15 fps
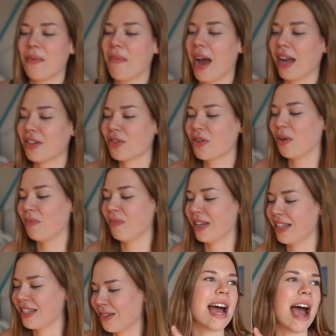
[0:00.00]
a magical
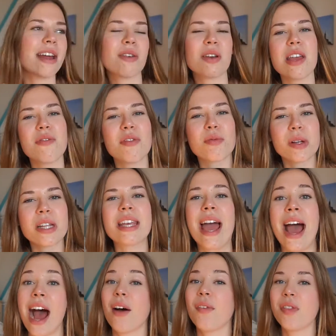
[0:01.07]
beast. I don't even really
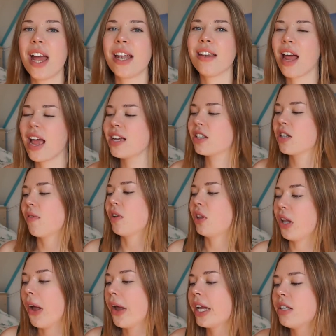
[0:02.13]
have that nice of a
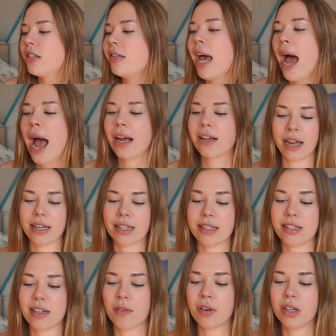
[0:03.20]
luggage tag, and
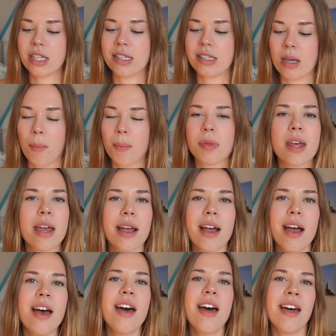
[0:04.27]
it's definitely something
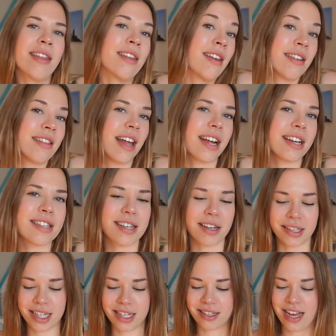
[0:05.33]
that I still
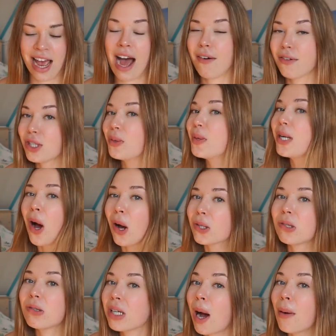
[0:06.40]
needed to have. So it
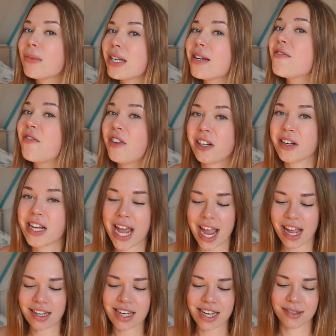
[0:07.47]
also comes in very
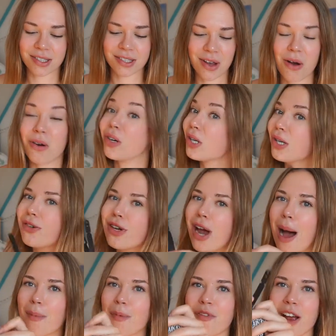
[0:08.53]
handy. So good
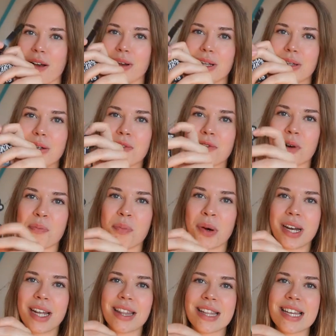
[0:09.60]
job, Fairyloot, for
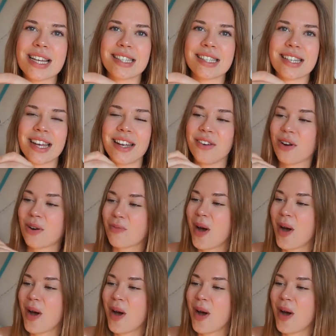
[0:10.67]
putting this in your